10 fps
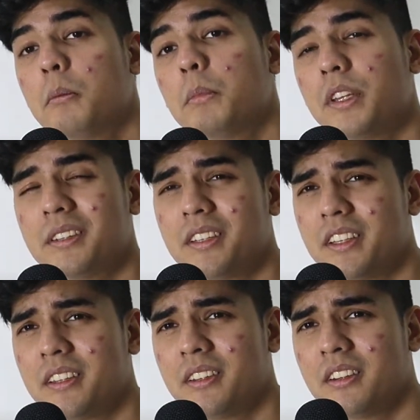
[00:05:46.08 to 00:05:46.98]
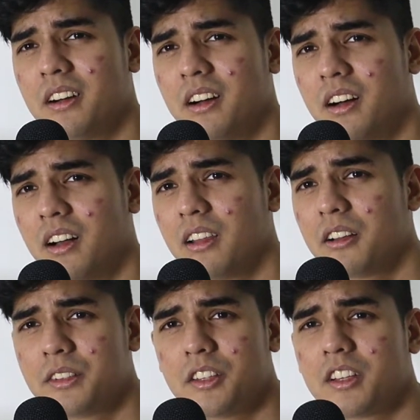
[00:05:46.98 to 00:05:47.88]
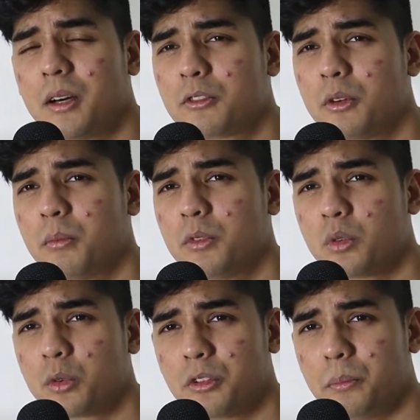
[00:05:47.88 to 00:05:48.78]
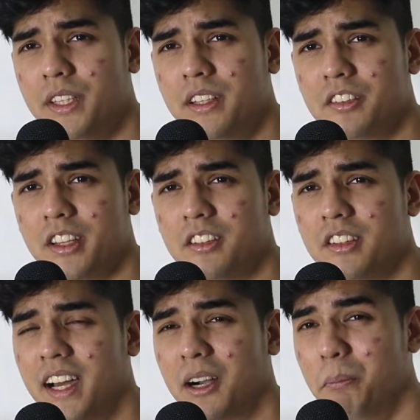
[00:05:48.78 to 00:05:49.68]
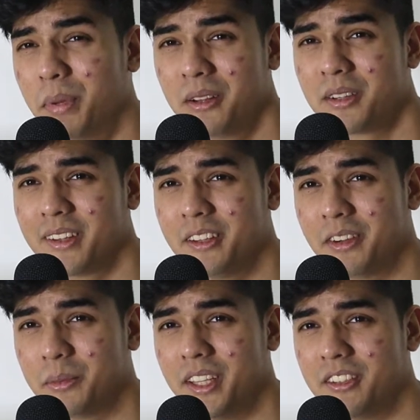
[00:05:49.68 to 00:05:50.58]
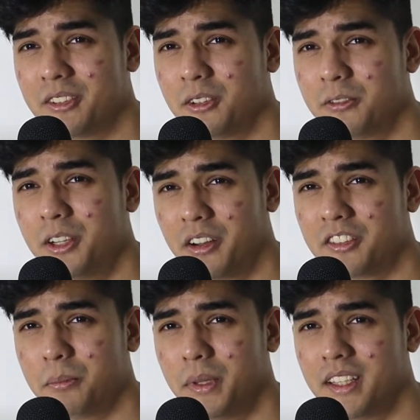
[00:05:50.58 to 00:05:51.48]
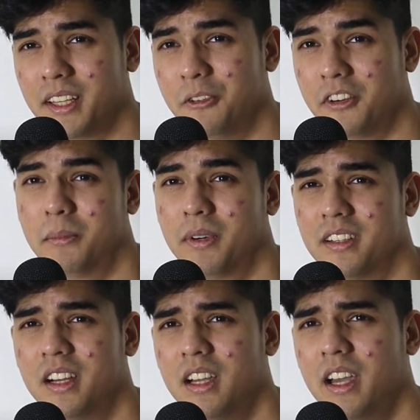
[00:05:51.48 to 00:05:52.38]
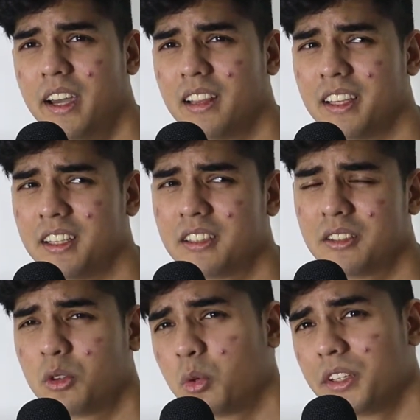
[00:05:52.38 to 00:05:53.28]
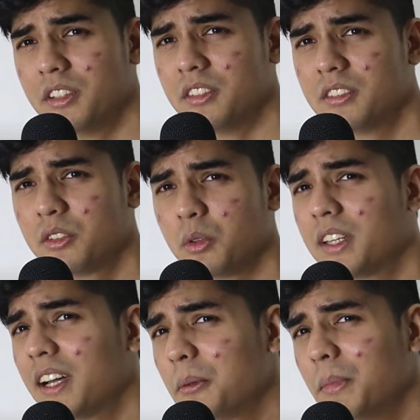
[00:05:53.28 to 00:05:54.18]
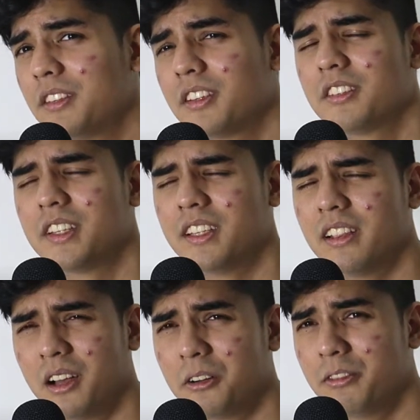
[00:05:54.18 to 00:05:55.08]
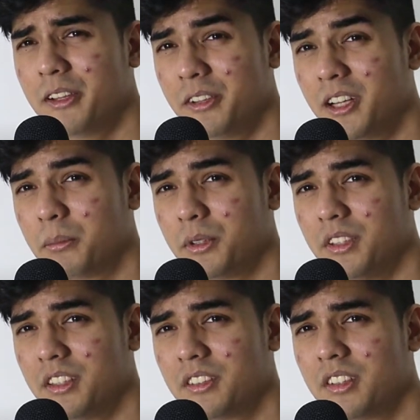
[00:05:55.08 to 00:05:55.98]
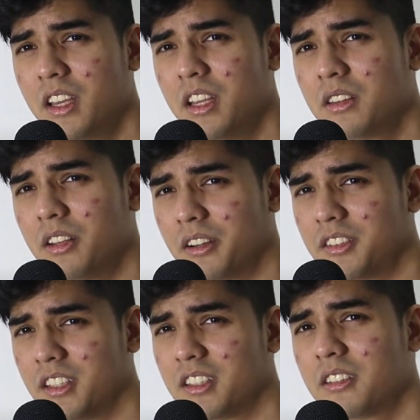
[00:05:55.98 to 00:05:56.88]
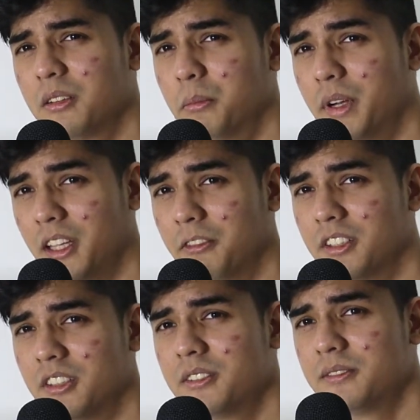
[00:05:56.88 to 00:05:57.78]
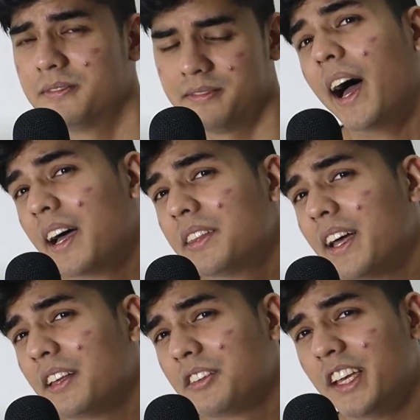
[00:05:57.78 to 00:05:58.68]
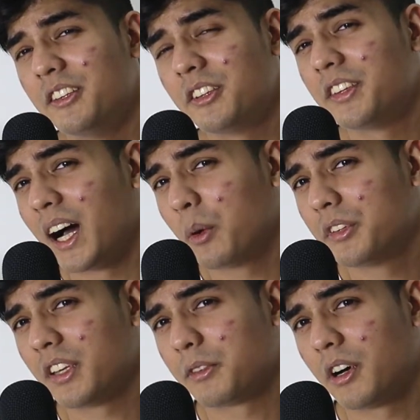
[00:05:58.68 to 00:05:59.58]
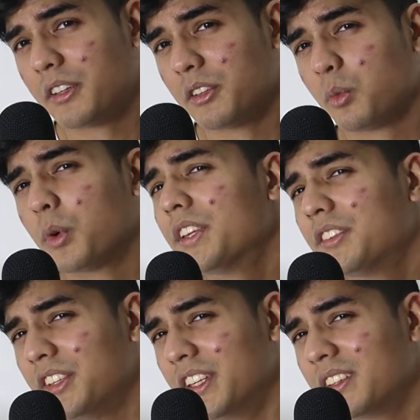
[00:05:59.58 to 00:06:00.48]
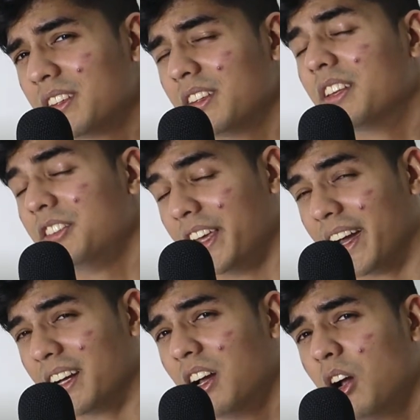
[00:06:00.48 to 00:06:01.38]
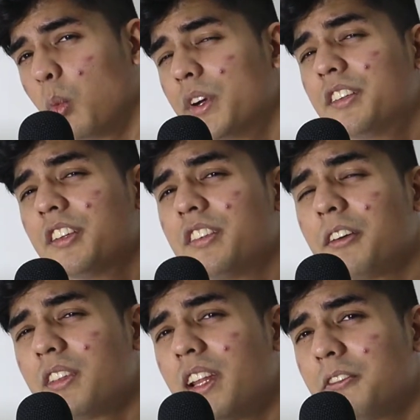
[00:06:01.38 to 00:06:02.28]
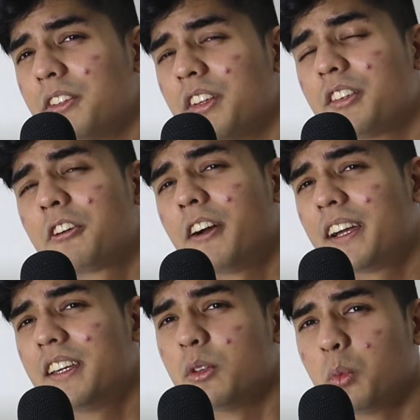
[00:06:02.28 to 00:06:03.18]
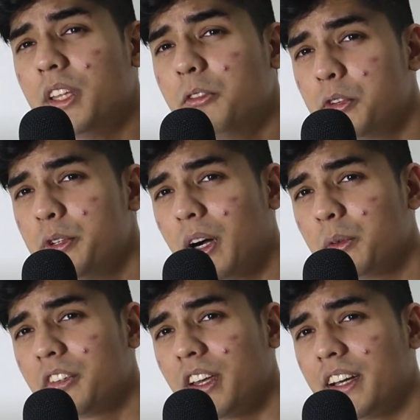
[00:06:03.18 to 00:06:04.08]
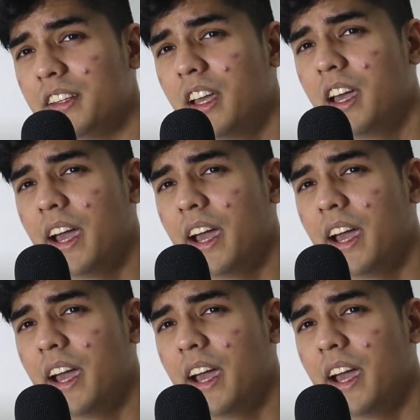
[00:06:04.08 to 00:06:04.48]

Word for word: But then again, a lot of this comes from social media sites that are built on the foundation of gossiping and drama like Twitter. So it kind of makes sense that they love living up to this toxic behavior. And as ancient Taoists have taught us, where does yin, there's yang. Where does a 7 Eleven, there's a crackhead waiting for you outside.